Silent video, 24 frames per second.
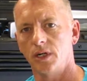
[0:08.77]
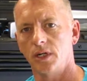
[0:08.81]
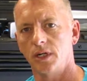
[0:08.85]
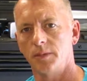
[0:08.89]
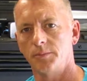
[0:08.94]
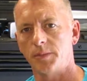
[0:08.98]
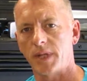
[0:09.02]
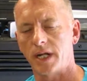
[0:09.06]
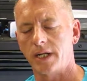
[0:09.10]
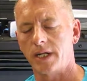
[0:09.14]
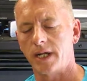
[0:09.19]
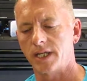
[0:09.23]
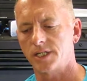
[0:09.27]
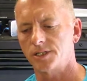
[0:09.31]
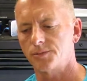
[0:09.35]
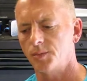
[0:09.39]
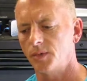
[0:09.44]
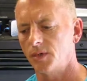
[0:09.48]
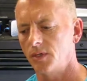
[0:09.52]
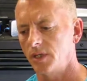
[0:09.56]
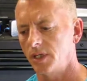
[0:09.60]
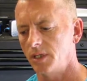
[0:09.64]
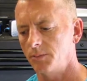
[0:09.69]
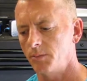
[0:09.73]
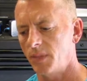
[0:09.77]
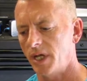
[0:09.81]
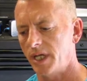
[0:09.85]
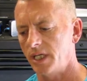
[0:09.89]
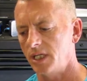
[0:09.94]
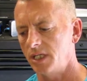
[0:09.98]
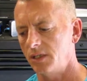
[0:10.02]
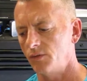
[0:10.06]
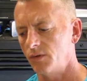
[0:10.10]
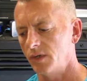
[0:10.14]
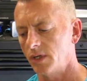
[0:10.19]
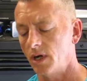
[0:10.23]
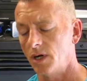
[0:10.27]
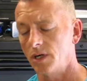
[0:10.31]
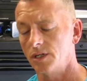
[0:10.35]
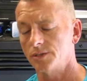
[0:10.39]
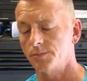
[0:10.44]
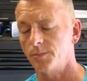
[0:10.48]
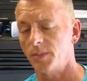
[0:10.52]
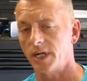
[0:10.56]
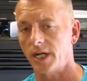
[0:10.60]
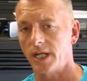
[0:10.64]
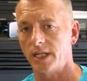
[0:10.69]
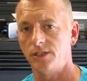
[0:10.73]
I'm not an expert by any regards,
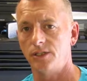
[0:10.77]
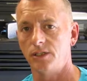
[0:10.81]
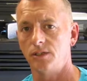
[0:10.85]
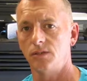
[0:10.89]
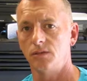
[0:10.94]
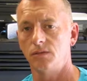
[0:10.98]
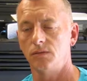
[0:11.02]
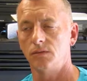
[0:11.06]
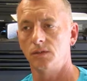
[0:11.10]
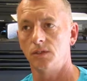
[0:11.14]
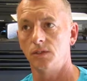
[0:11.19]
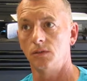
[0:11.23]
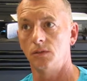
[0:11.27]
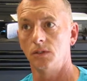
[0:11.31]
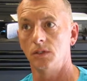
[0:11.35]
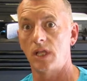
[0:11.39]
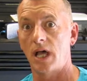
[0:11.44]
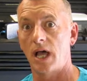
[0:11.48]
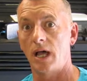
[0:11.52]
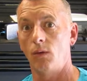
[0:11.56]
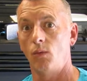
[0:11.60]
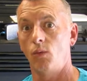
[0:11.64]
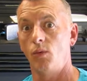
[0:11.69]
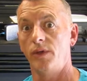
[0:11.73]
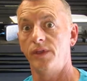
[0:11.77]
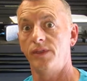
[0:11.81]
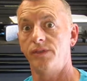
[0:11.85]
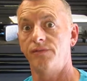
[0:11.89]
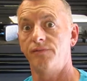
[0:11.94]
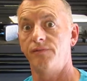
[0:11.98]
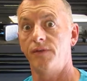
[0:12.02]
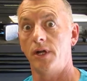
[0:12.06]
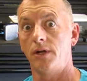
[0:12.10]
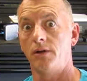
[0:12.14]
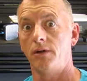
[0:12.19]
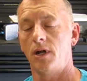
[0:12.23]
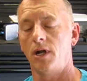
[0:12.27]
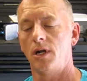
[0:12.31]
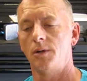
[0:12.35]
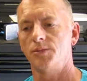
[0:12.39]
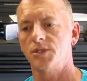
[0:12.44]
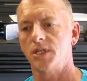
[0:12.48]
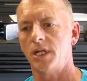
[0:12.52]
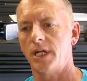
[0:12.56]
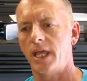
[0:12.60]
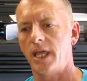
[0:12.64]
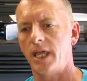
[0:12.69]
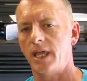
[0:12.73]
but I do a lot with
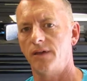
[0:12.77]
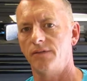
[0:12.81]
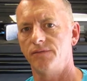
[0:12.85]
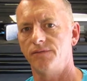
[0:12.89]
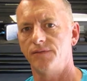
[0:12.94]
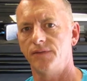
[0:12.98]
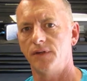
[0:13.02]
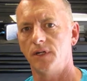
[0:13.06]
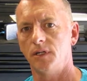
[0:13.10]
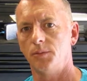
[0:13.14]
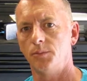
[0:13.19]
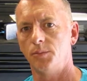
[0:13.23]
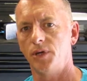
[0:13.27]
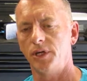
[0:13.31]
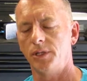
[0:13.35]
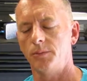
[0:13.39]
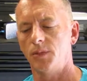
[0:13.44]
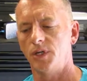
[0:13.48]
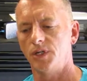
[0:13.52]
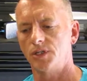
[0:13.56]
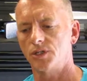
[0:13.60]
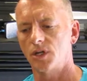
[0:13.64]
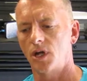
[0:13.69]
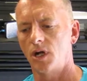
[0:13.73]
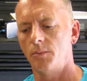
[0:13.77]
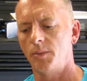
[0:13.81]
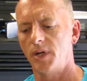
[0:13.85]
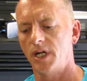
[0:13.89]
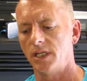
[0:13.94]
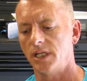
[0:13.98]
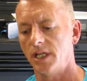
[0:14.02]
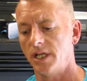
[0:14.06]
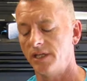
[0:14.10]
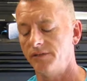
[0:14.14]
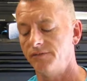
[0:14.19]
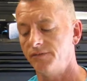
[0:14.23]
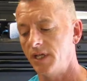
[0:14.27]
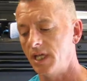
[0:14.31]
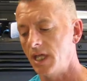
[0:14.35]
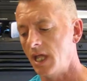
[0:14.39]
firearms, and I have pretty much all my life.